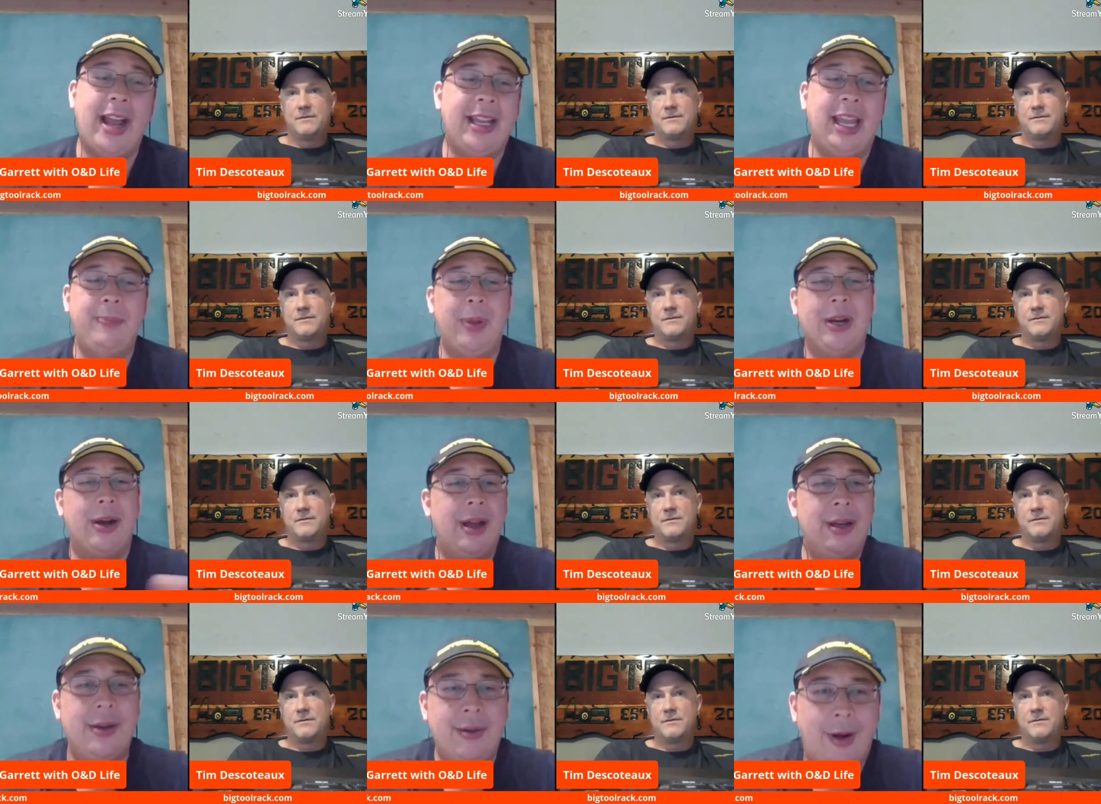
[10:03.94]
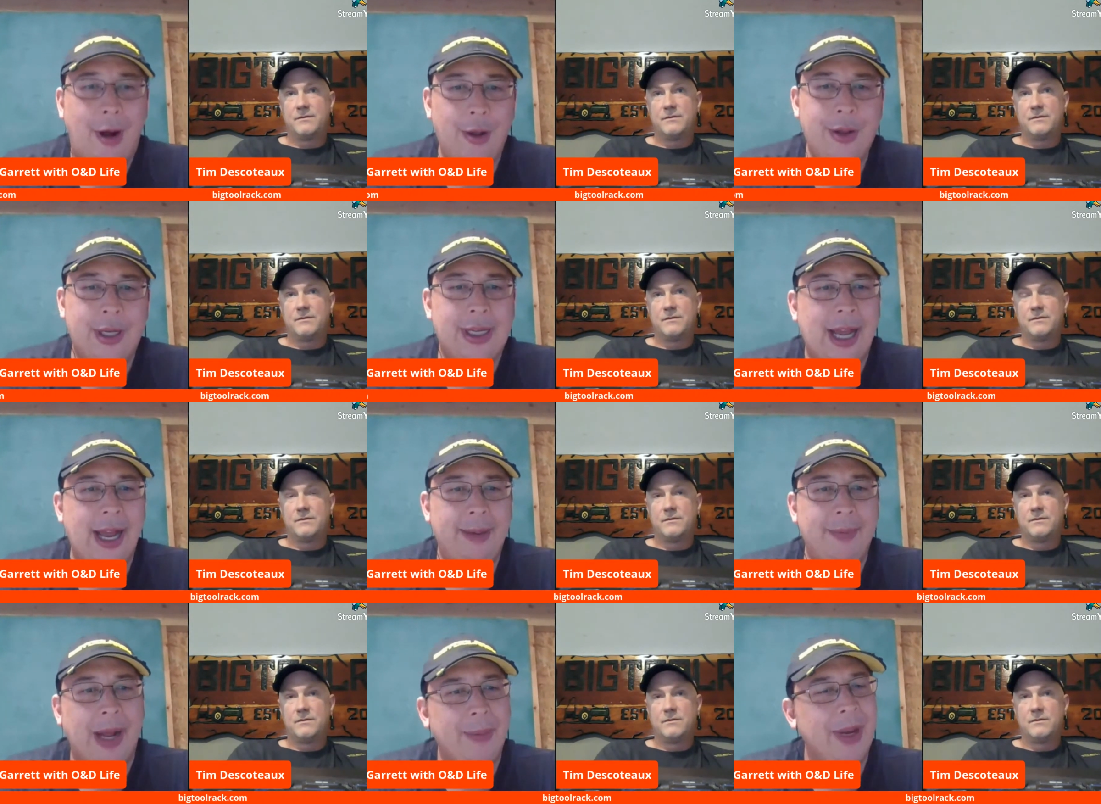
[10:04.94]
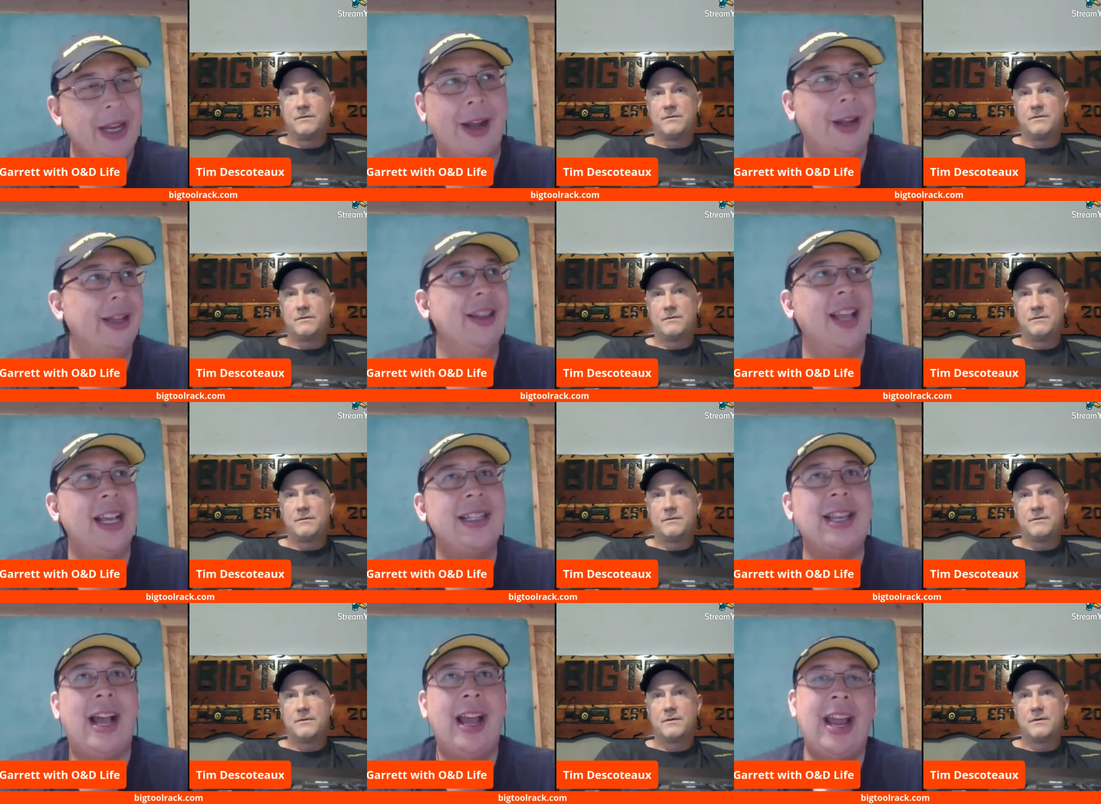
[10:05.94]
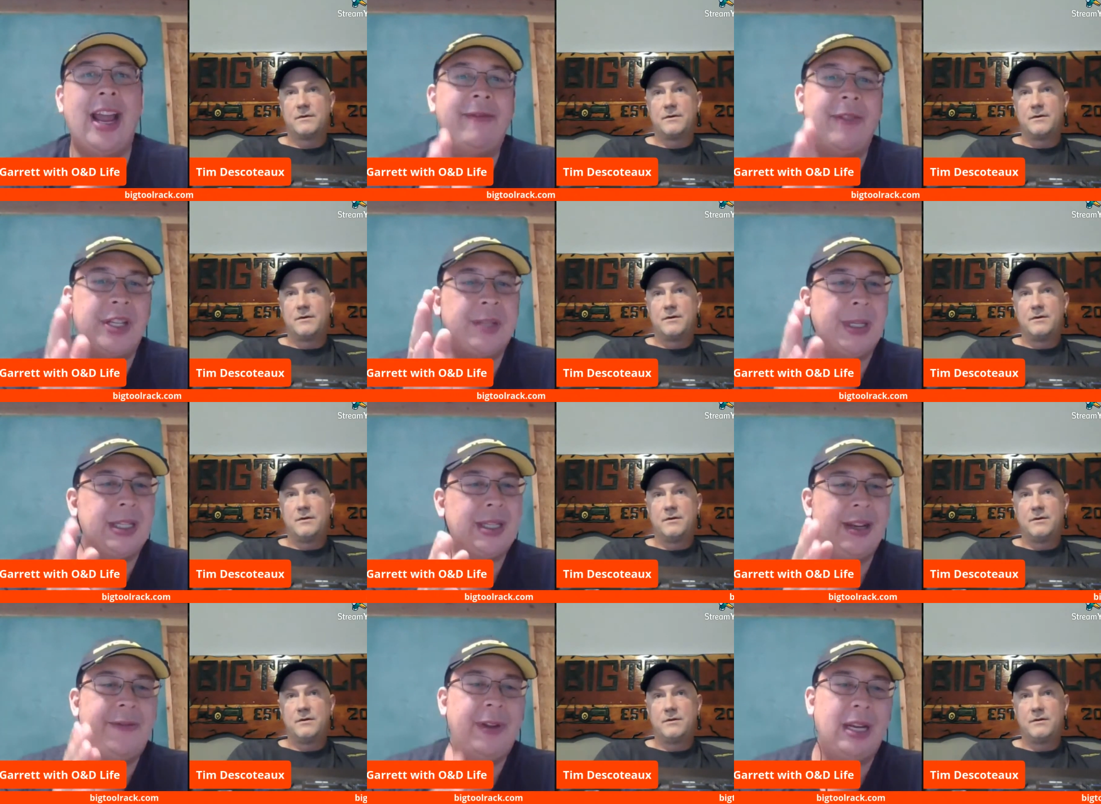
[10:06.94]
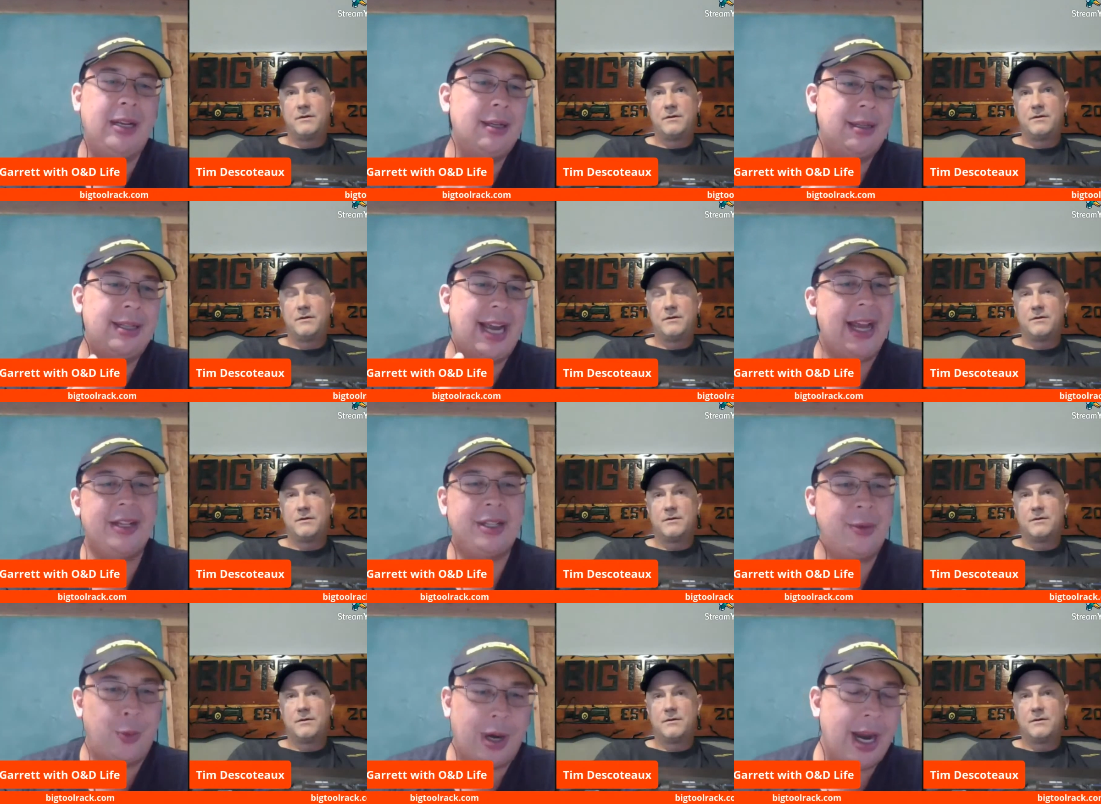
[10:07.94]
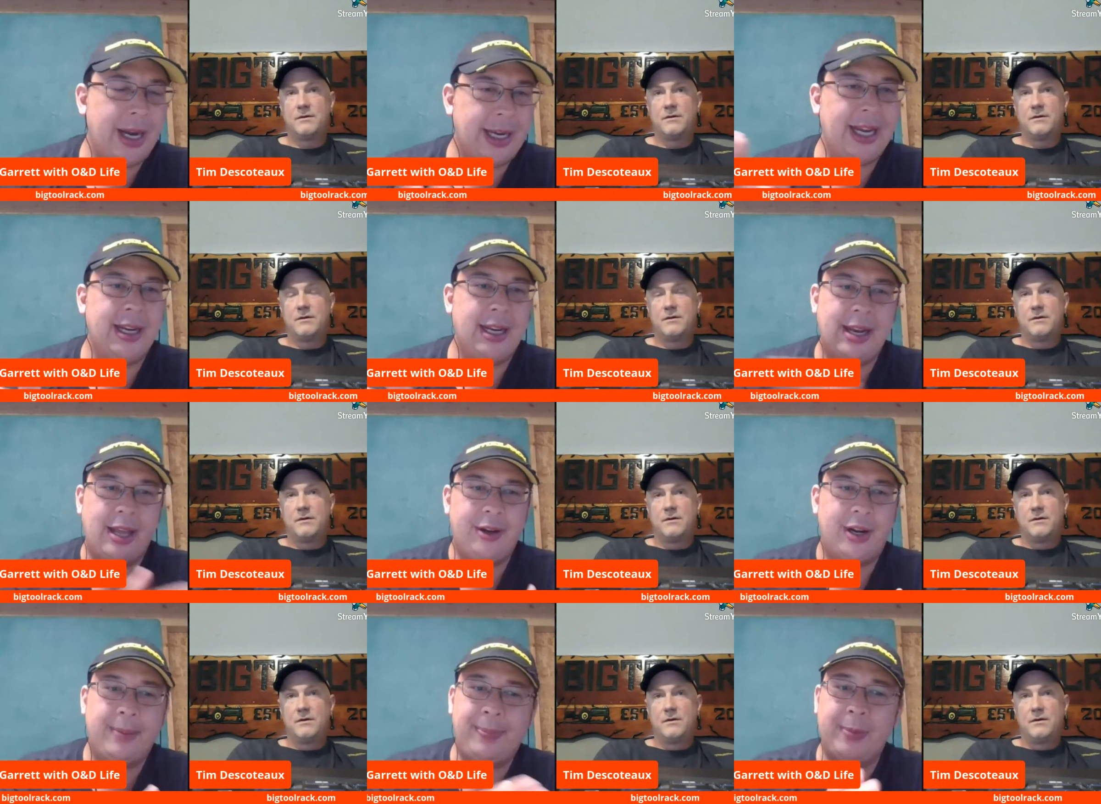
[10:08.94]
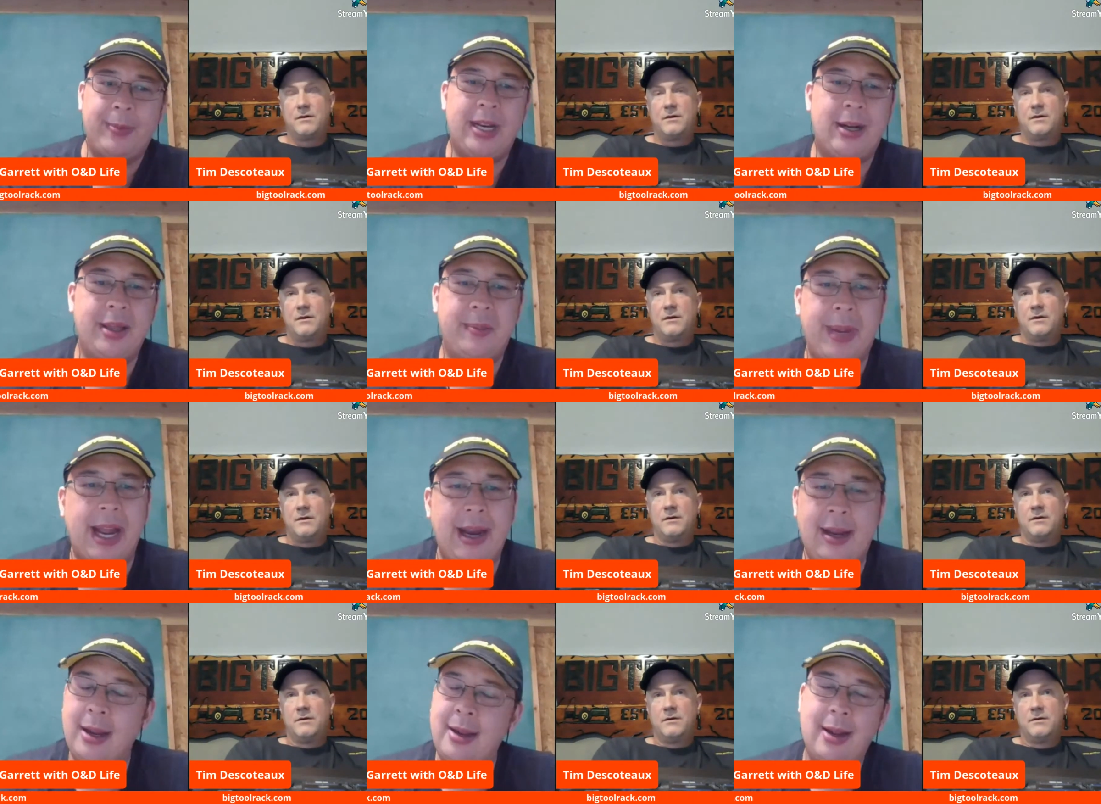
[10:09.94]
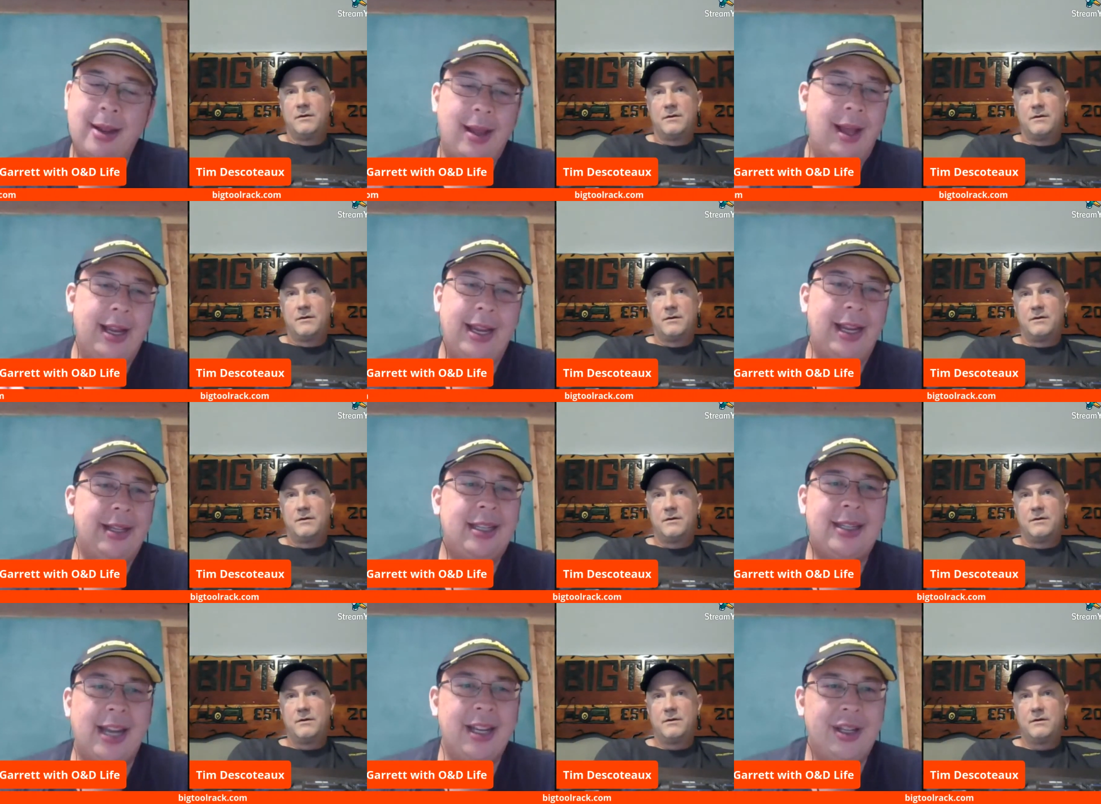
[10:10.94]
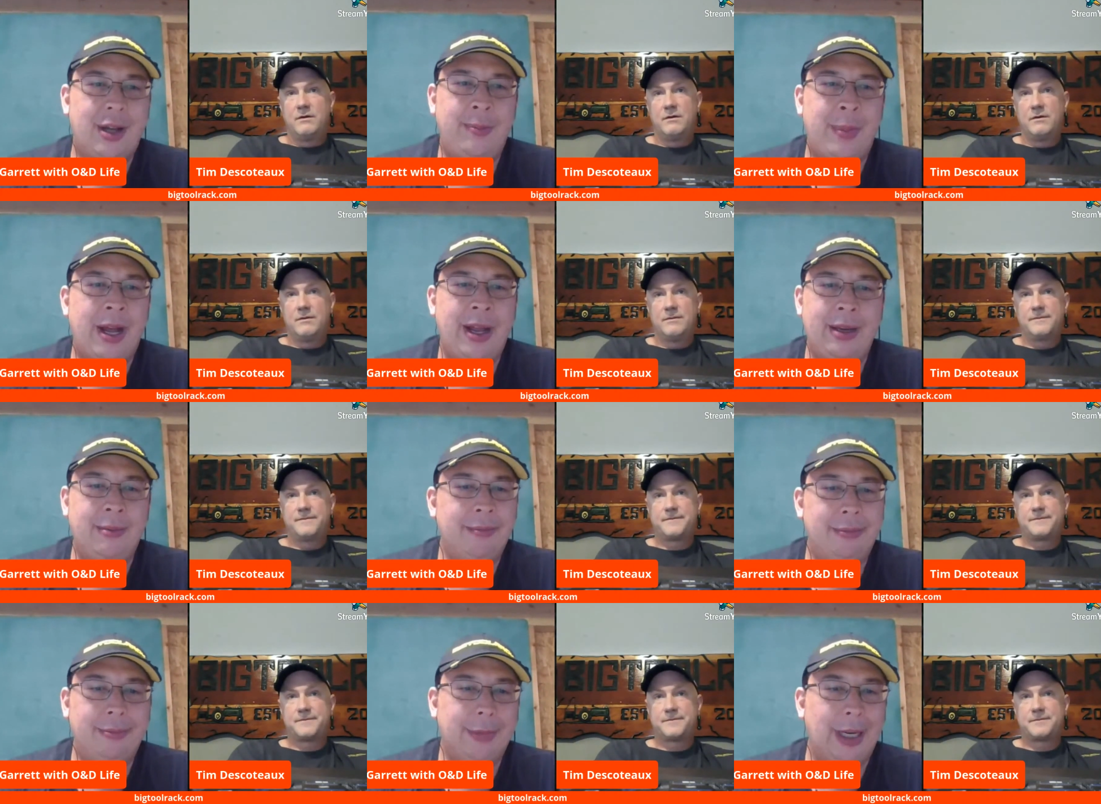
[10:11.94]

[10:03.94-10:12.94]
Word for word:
Speaker 1: I keep it on all the time. I mean, unless I have a specific task where I need another implement on the back, it, stays on mine.